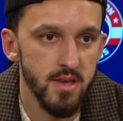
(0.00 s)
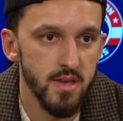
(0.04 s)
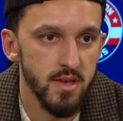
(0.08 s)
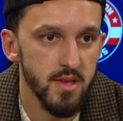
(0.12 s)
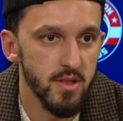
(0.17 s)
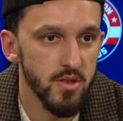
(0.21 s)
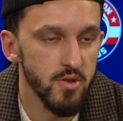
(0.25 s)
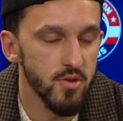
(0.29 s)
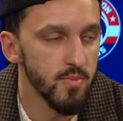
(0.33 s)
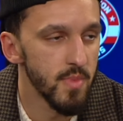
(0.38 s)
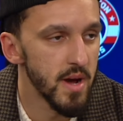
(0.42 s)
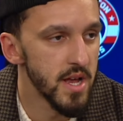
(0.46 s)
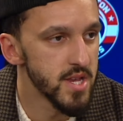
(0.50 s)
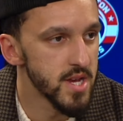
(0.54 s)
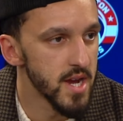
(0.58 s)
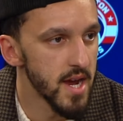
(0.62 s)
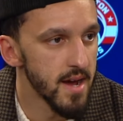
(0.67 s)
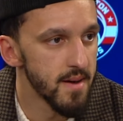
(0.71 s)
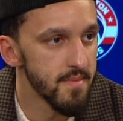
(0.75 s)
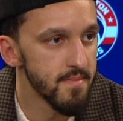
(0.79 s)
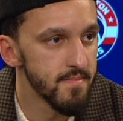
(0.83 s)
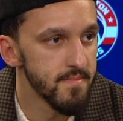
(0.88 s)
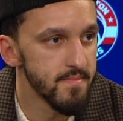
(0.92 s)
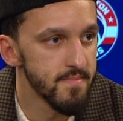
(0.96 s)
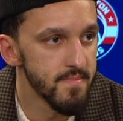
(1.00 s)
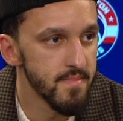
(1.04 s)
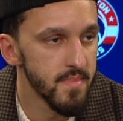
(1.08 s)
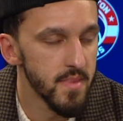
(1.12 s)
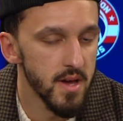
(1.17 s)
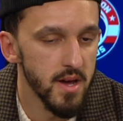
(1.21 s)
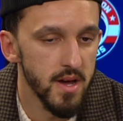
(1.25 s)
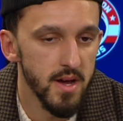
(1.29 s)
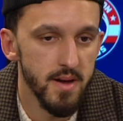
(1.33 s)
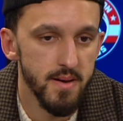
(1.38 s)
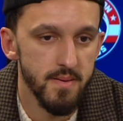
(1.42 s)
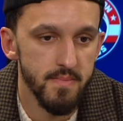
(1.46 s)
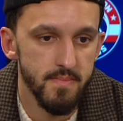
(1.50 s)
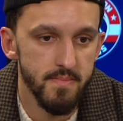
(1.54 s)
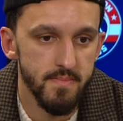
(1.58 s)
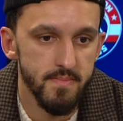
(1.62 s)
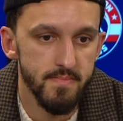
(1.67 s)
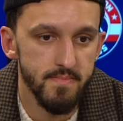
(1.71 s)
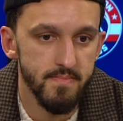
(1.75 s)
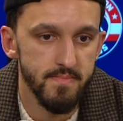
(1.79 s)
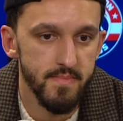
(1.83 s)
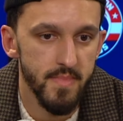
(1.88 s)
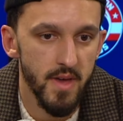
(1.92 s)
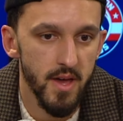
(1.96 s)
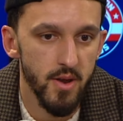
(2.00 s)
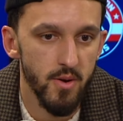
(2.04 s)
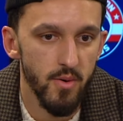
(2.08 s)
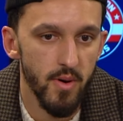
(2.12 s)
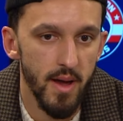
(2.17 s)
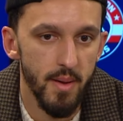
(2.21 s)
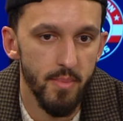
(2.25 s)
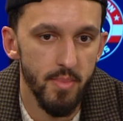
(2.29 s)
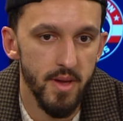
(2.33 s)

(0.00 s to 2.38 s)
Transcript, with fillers: and do my job? Um, how do I